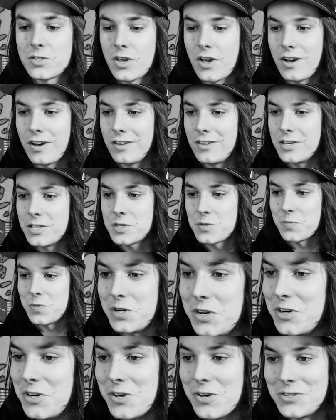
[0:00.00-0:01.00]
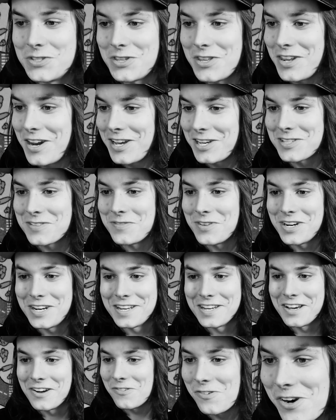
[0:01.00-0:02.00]
saga this. We need to go to the next
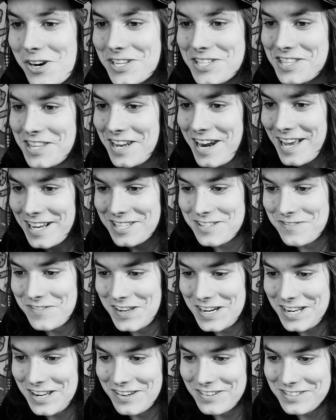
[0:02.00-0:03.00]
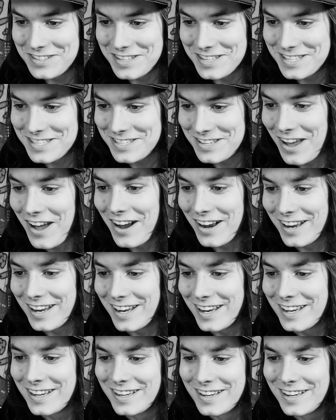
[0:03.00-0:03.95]
video. Where's the next video to the saga?